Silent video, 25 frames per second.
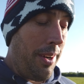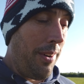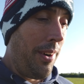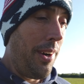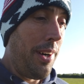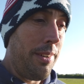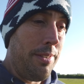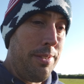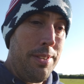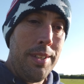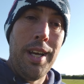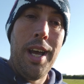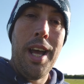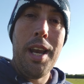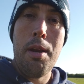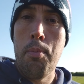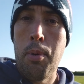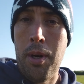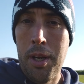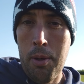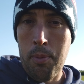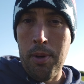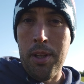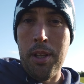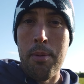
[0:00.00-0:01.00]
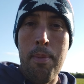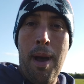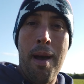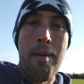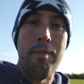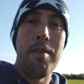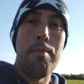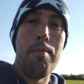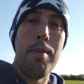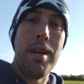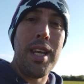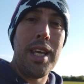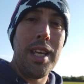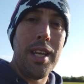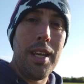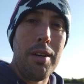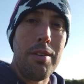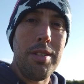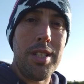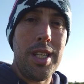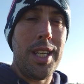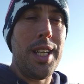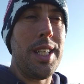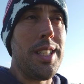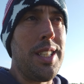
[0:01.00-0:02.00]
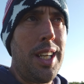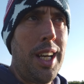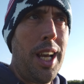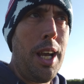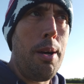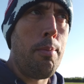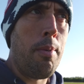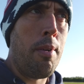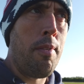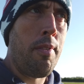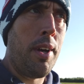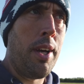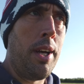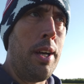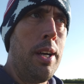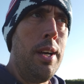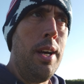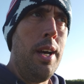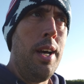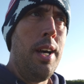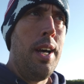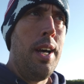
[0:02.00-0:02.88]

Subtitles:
Well, anybody with the Mavic Mini knows it doesn't come with a